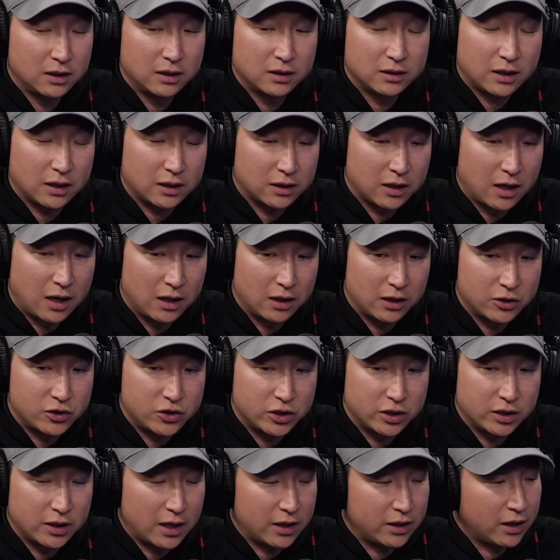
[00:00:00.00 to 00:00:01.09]

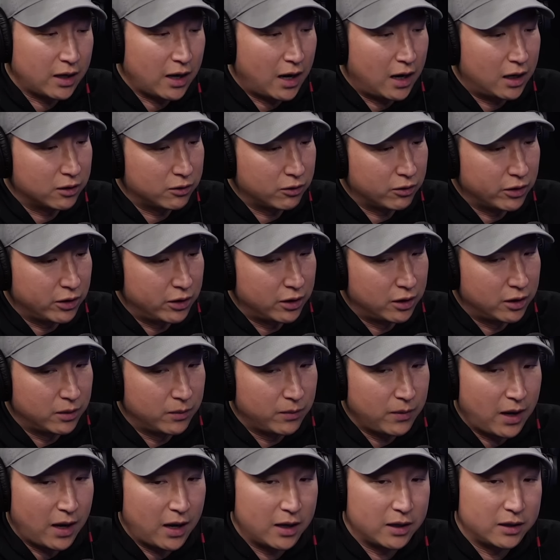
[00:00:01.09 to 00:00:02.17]
technology and the
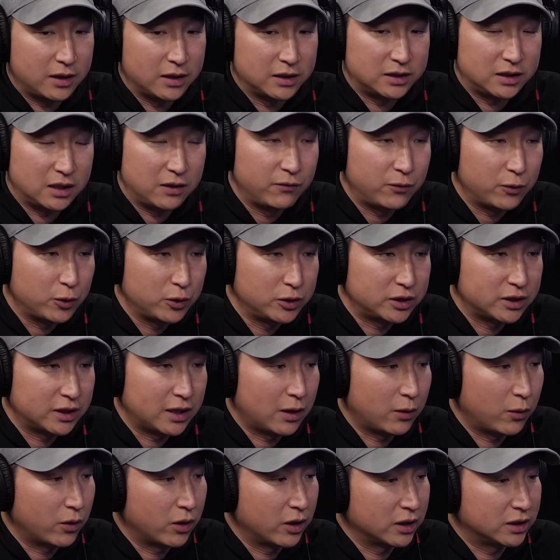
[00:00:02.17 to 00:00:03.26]
algorithm and these influencer
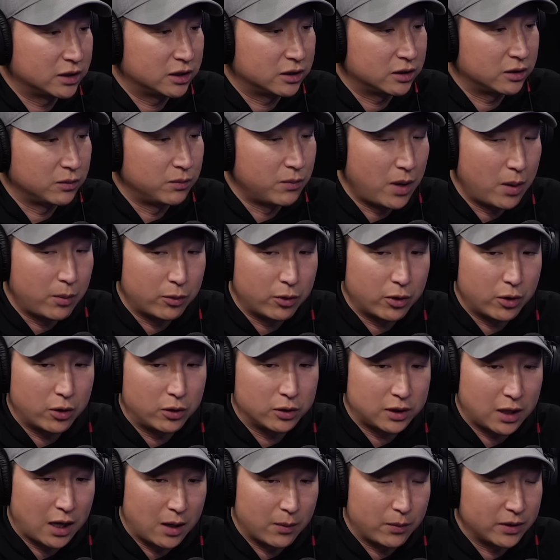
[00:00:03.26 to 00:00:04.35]
networks to memory hole
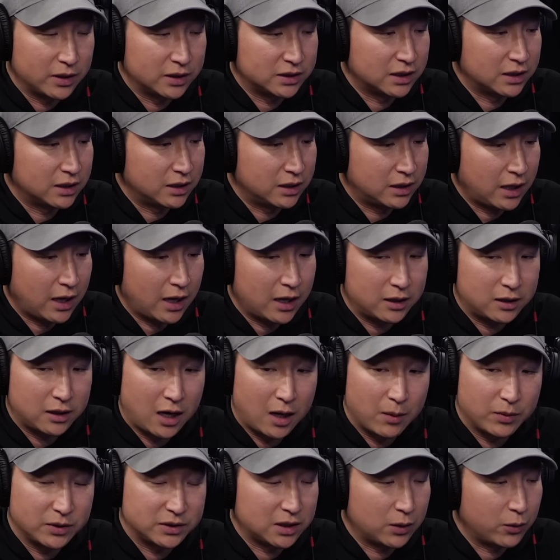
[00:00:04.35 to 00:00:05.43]
topics and debate
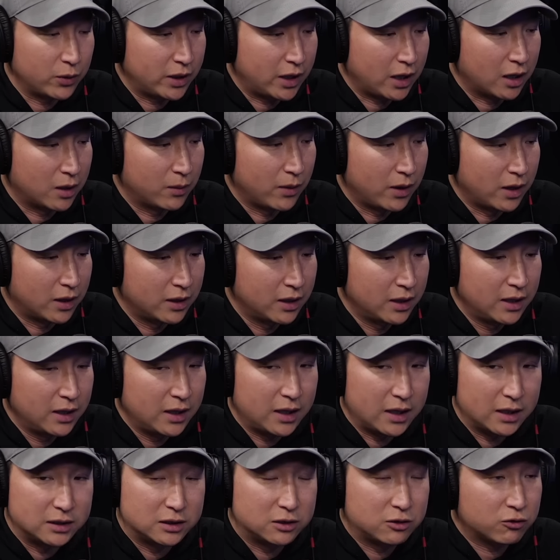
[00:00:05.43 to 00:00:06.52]
topics that we care about
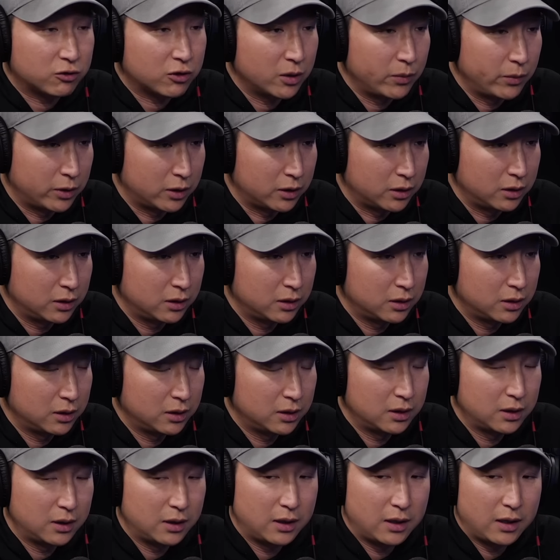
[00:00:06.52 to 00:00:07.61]
is criminal.
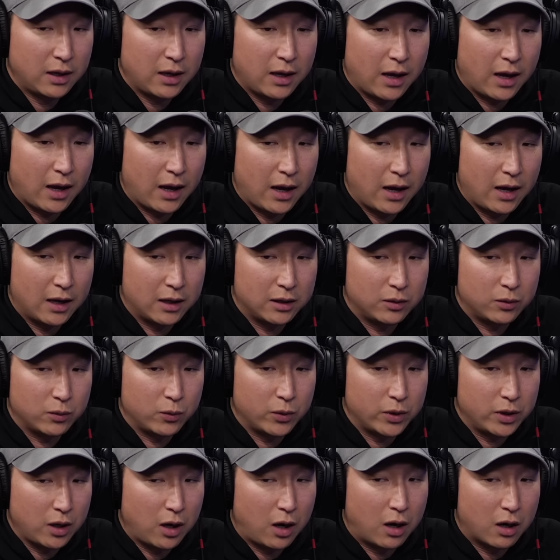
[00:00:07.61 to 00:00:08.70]
And
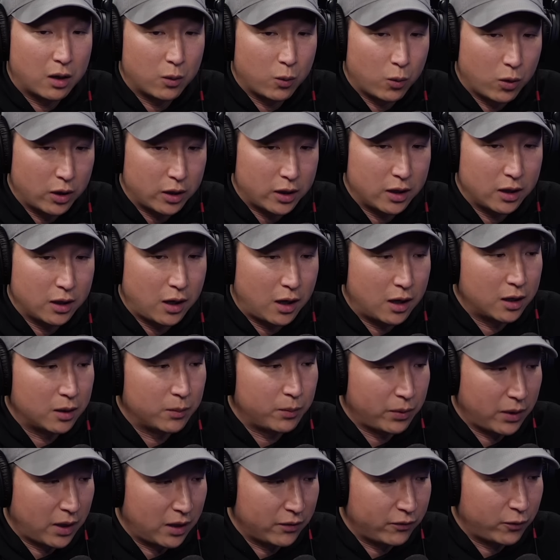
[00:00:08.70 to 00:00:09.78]
we are working on a
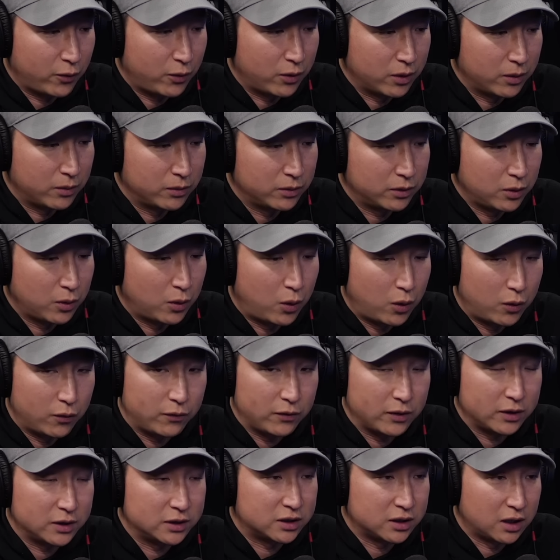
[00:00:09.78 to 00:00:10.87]
platform to
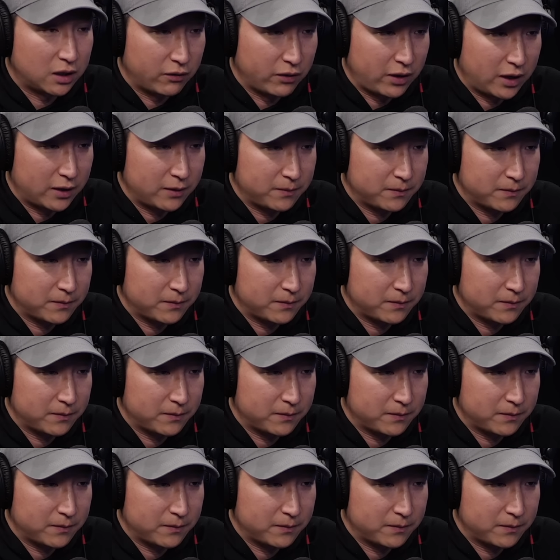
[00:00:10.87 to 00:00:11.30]
hopefully solve that.